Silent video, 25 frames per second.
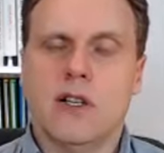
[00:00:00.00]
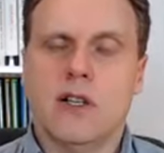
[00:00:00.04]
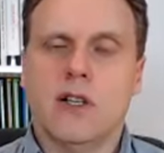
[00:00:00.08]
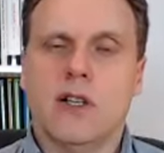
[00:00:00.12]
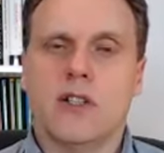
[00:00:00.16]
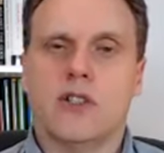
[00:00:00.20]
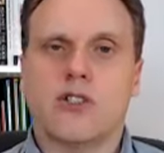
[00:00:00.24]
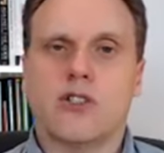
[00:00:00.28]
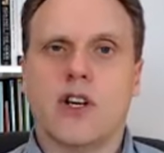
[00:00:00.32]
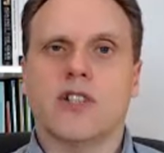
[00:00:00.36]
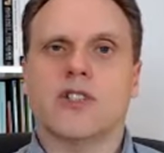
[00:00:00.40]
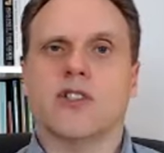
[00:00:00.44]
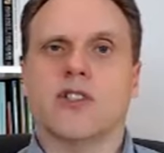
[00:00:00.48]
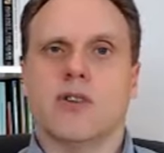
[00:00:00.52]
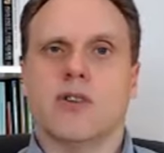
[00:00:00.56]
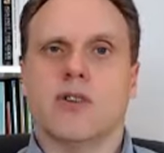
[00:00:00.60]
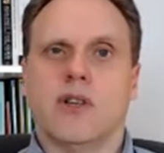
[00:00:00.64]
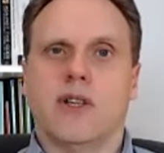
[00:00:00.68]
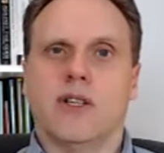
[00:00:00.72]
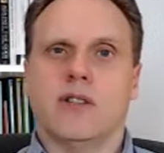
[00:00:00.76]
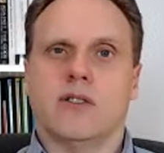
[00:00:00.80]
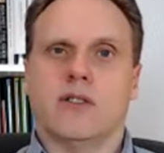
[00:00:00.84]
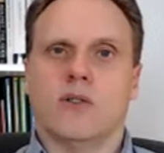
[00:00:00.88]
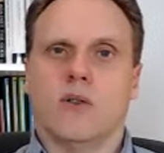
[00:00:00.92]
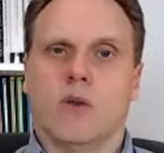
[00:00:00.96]

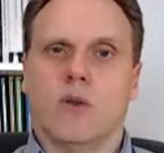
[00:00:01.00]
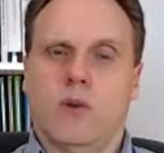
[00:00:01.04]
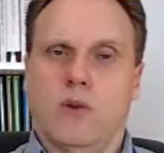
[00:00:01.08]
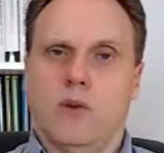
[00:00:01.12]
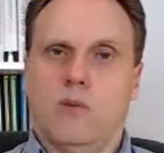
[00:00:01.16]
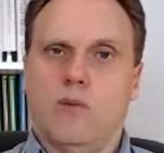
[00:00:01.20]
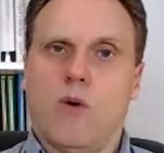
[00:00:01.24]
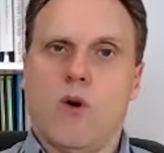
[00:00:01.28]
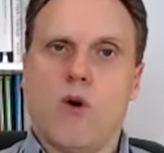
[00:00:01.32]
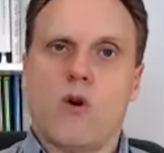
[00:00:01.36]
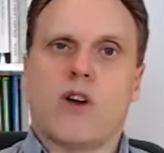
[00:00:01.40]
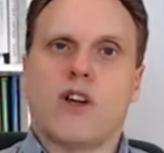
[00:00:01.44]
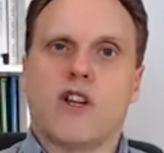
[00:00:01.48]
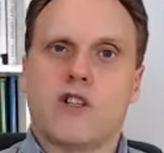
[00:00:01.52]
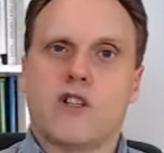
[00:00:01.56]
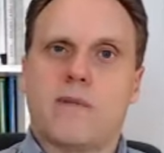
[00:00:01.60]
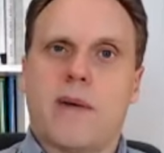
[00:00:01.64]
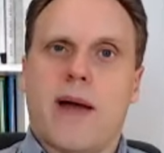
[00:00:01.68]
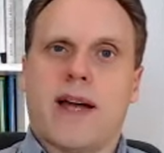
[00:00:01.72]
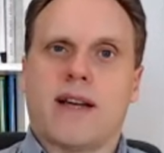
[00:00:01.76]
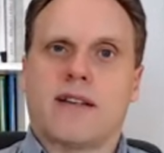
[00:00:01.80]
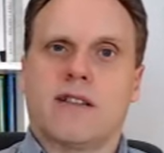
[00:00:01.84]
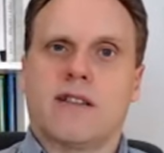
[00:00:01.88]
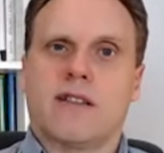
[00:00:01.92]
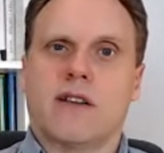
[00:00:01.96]
treasuries or
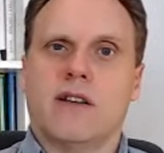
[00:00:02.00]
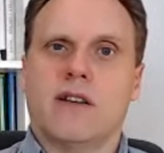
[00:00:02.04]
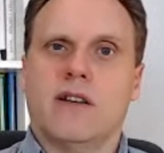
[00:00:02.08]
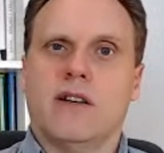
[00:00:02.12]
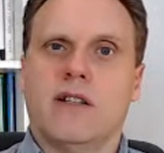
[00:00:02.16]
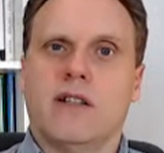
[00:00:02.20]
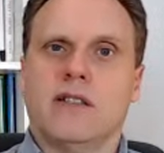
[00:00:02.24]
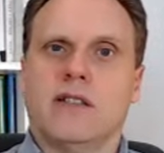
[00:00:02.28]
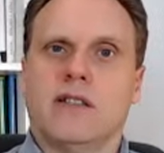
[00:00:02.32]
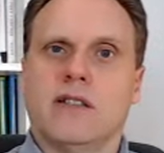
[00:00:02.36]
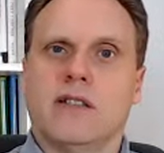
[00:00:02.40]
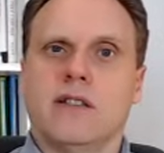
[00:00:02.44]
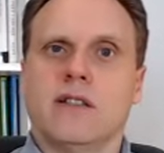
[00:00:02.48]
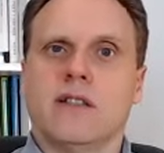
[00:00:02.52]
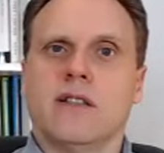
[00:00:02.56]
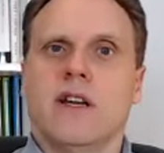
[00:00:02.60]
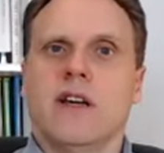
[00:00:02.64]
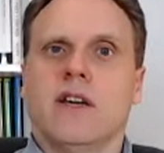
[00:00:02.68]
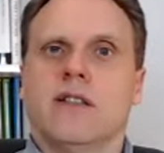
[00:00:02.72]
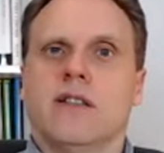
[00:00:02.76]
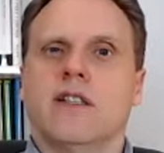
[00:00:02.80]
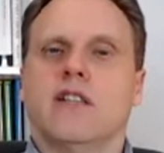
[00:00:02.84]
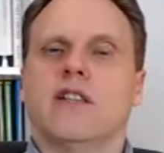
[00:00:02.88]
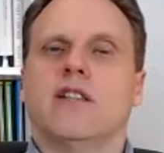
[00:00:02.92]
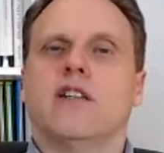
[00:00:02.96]
mortgage-backed securities,
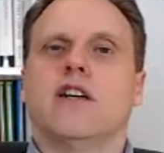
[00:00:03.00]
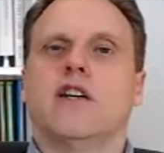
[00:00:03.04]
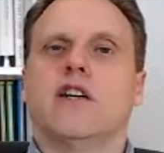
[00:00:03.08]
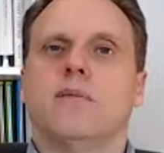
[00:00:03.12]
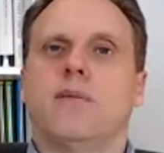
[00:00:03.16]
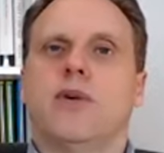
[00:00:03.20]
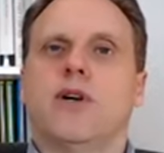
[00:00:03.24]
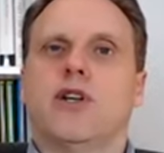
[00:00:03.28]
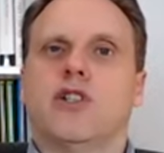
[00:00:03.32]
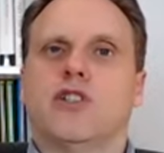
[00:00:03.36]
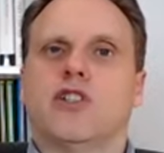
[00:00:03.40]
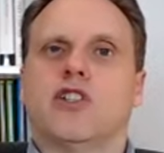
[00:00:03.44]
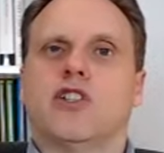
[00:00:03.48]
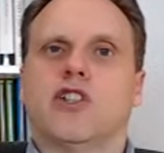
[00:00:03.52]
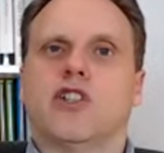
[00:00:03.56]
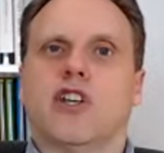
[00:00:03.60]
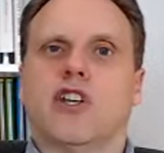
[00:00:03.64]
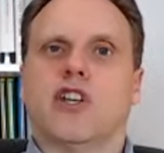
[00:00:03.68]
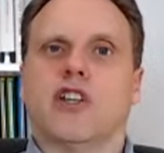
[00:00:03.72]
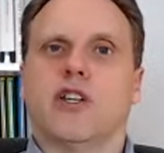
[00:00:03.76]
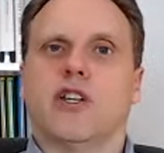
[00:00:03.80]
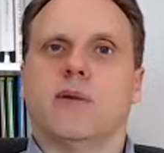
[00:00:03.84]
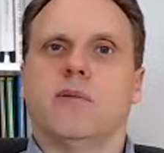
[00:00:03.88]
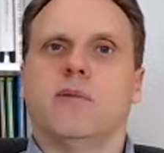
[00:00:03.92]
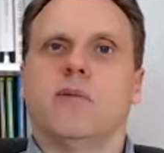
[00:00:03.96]
that they're
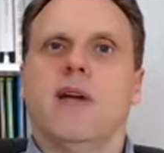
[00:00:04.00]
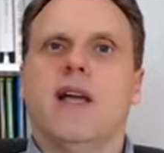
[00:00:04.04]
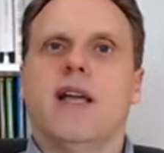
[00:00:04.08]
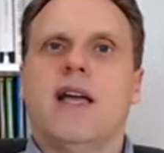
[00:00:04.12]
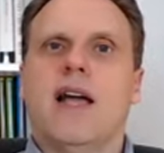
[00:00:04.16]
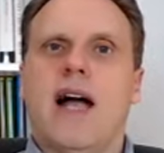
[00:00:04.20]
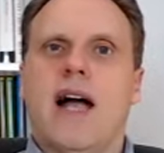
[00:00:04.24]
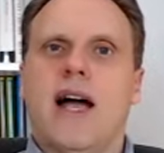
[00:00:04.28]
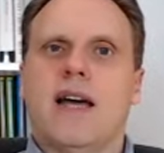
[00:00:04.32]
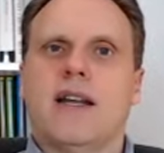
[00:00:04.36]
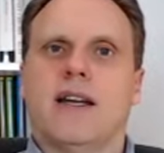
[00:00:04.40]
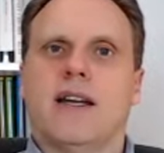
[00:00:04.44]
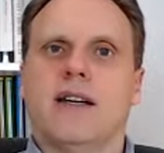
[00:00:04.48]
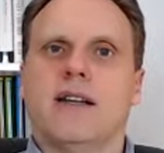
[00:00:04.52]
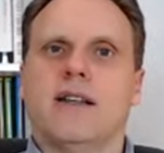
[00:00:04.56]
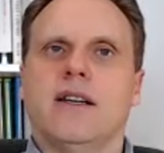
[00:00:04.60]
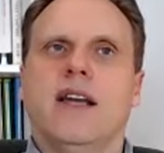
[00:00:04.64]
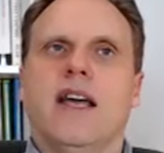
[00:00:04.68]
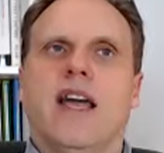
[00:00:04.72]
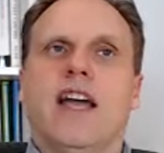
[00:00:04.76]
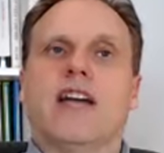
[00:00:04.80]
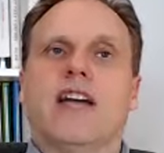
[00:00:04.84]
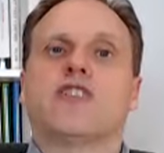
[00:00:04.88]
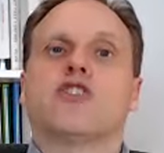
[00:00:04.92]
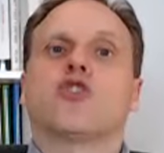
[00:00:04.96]
purchasing them at an
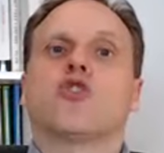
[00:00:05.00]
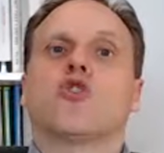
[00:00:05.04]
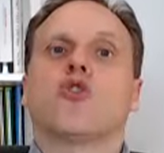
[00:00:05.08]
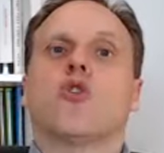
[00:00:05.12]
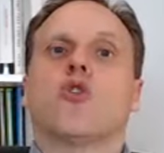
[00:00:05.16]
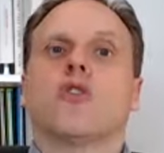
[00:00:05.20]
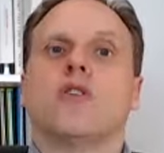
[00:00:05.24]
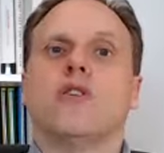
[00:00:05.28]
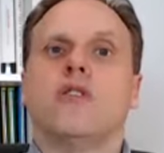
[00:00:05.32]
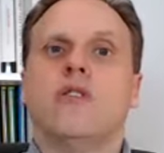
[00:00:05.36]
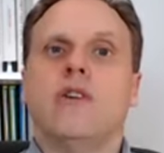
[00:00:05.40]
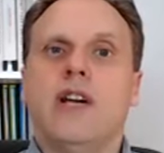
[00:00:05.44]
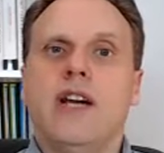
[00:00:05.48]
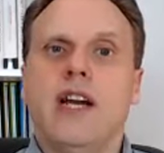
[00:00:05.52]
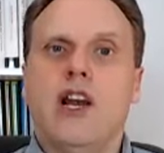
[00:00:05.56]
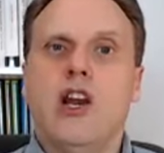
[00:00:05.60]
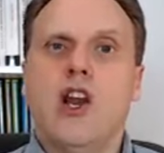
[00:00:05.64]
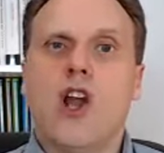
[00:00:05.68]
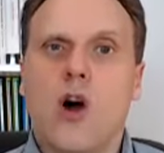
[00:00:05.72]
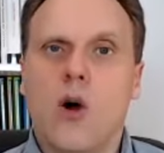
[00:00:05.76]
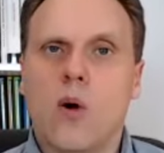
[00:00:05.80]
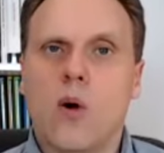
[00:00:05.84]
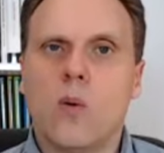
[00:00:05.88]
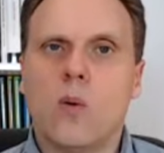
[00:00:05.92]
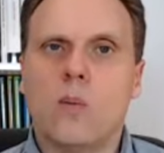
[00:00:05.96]
extraordinarily
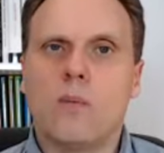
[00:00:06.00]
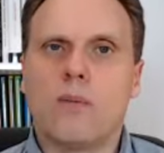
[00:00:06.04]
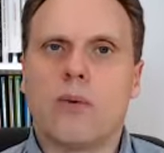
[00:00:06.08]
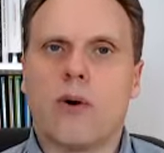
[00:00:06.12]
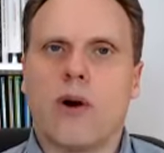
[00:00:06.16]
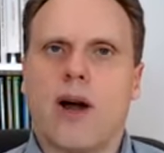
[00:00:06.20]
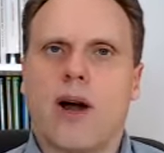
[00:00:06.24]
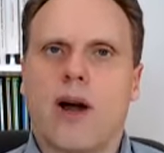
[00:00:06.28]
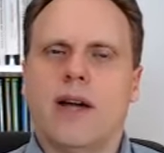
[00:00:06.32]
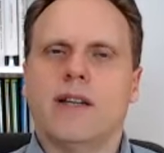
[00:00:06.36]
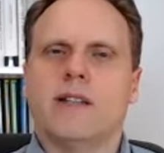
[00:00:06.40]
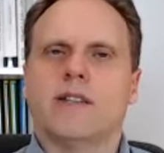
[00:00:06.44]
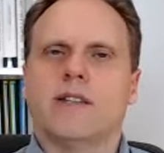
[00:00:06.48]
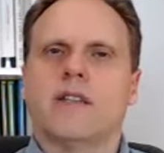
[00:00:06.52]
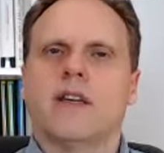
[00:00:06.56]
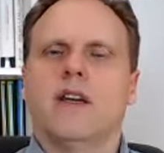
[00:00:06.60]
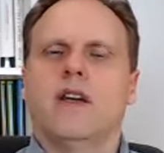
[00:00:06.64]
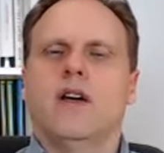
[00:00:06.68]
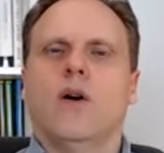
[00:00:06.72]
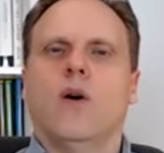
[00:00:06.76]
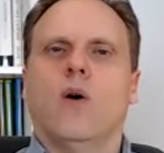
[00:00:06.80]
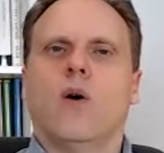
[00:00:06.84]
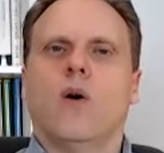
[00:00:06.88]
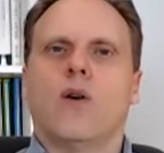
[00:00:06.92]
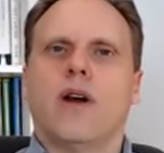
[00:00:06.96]
low price
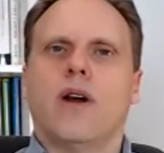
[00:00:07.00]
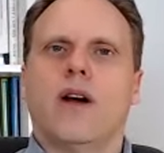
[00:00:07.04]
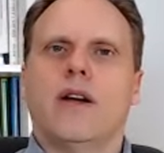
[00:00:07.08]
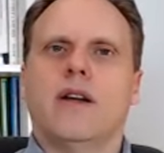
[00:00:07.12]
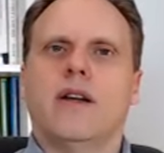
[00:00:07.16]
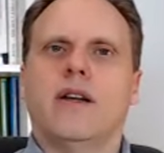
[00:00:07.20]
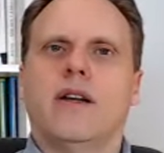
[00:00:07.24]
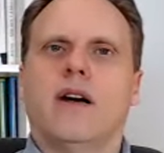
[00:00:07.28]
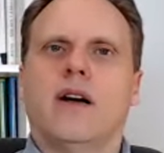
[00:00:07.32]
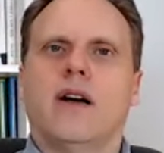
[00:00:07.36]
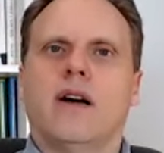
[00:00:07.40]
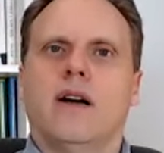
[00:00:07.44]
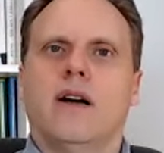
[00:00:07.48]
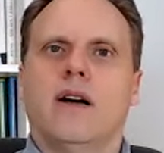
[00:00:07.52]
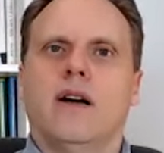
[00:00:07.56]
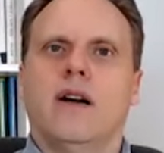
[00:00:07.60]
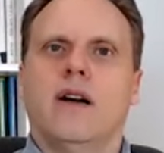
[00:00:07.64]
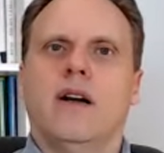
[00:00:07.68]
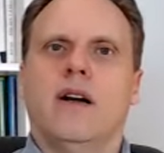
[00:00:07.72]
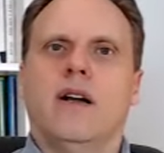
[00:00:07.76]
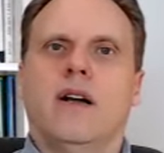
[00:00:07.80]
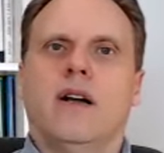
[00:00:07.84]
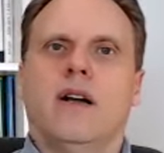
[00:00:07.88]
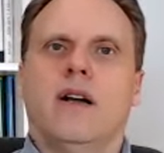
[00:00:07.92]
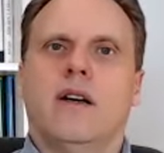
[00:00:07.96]
or an
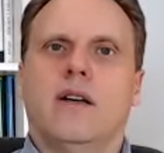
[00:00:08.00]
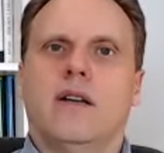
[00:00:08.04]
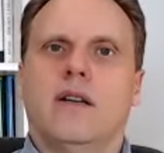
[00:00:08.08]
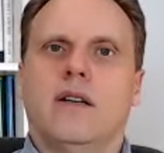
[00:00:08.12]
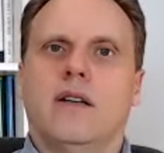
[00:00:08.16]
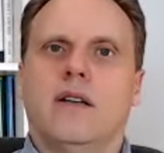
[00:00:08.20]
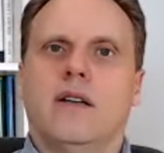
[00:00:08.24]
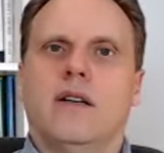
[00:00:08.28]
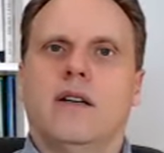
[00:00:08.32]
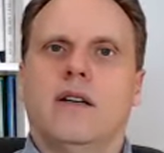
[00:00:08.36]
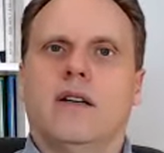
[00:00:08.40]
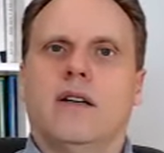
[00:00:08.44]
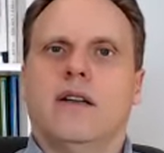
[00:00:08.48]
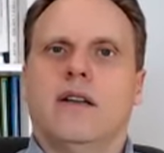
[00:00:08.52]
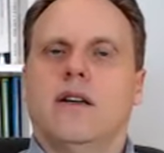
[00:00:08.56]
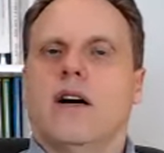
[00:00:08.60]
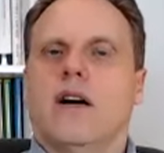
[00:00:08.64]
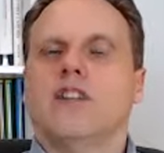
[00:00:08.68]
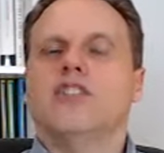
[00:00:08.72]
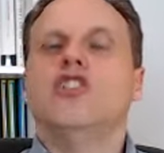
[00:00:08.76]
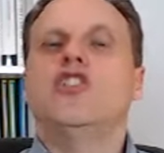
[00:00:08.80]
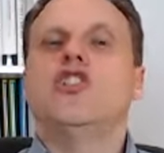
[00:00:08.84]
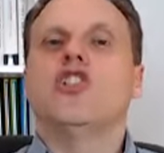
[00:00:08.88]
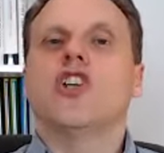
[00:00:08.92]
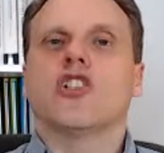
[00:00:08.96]

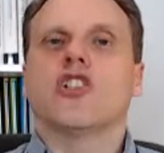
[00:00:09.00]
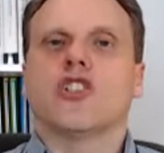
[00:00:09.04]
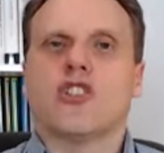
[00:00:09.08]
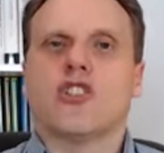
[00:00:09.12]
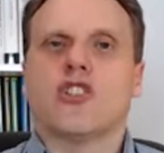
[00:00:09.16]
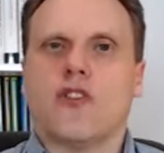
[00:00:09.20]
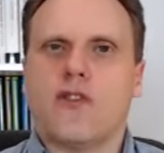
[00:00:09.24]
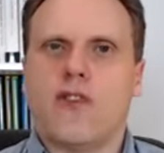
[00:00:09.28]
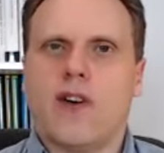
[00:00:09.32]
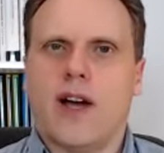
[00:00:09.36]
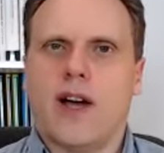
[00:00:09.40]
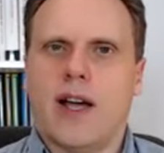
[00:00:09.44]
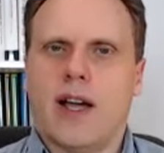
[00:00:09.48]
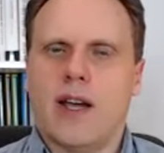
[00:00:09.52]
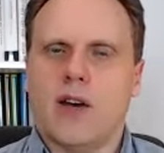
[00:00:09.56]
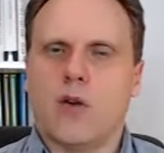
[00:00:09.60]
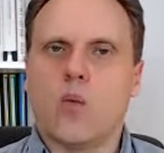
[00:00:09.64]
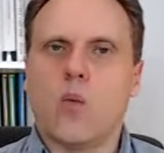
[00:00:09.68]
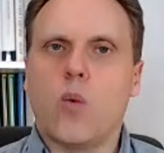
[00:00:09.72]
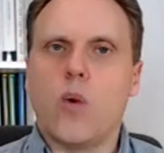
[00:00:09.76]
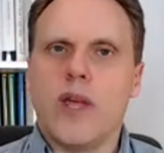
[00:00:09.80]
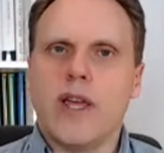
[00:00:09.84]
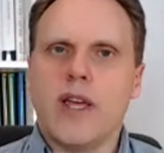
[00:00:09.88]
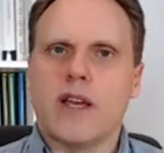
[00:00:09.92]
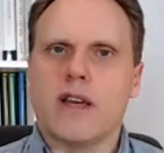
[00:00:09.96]
unjustified
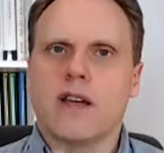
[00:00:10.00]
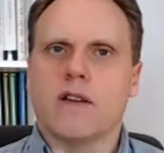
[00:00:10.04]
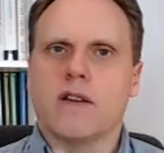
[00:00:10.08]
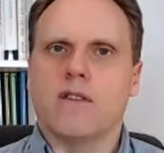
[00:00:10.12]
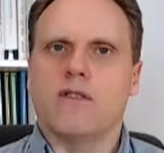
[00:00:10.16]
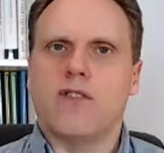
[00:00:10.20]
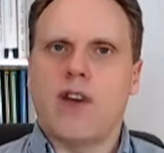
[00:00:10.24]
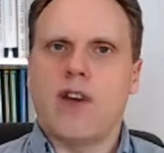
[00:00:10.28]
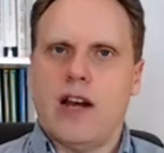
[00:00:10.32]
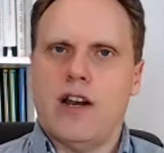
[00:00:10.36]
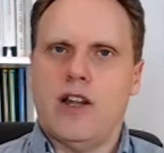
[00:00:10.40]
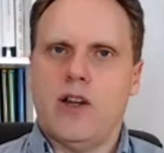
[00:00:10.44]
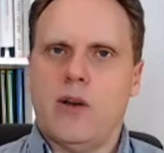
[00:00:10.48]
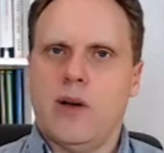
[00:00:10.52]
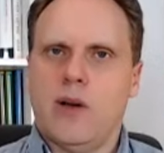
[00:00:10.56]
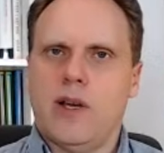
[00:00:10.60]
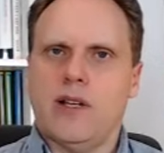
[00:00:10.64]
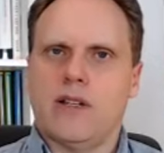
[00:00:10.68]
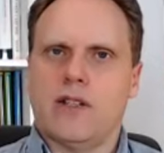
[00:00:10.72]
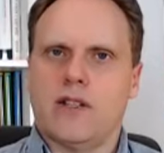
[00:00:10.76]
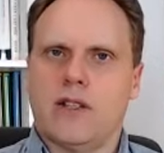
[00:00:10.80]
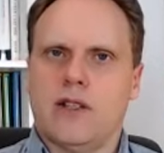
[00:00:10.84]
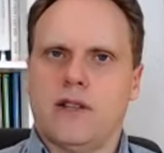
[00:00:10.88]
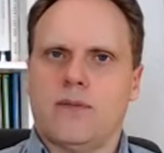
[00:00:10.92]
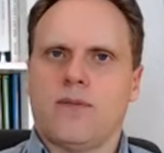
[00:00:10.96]
weak
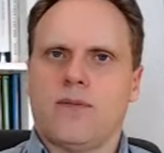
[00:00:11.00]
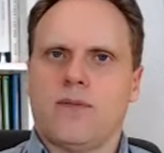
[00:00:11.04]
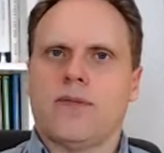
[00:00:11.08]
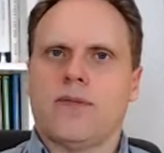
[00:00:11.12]
valuation.